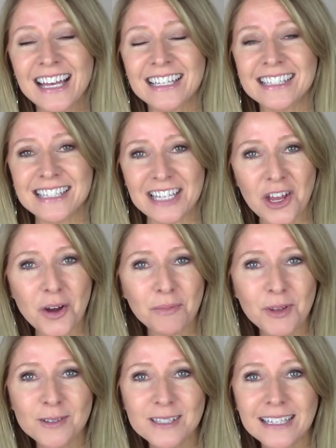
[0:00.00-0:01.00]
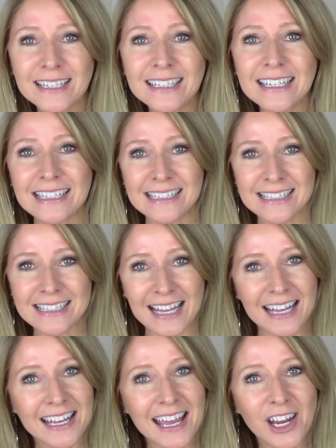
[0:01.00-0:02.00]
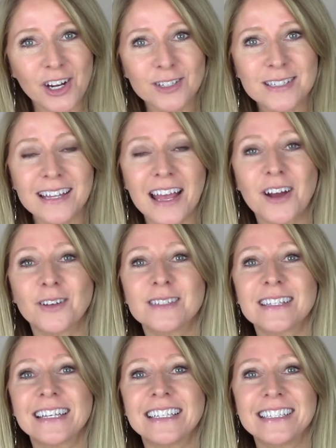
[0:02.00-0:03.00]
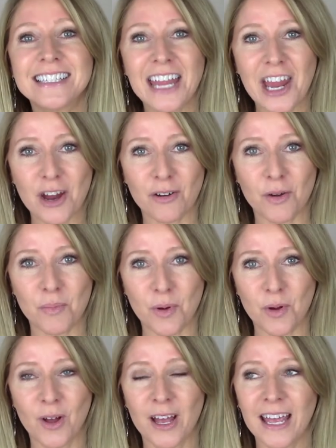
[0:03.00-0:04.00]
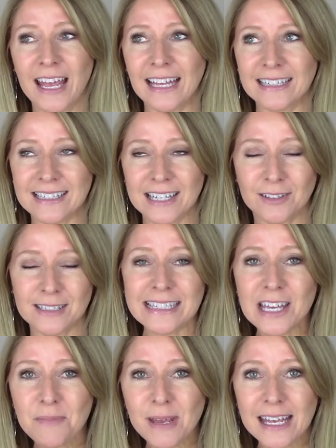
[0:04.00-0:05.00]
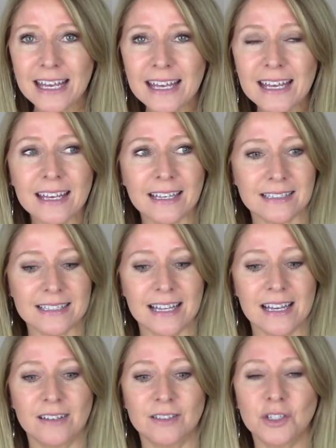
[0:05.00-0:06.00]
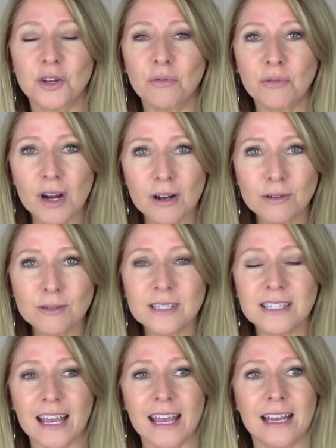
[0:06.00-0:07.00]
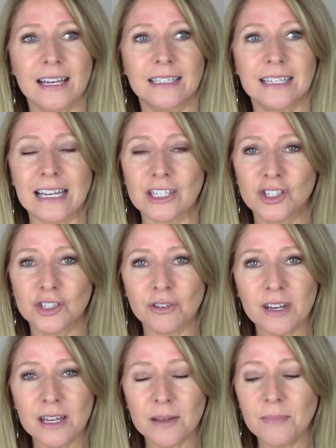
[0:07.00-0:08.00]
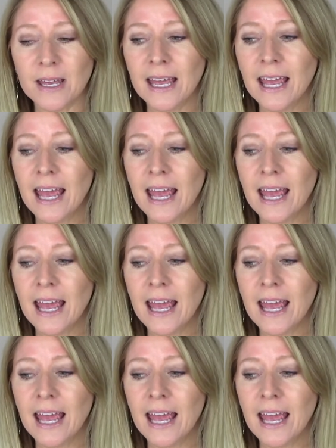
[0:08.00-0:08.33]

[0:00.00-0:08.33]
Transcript: snail mucin in skincare sounds terrible. It sounds gimmicky, it sounds gross and extreme,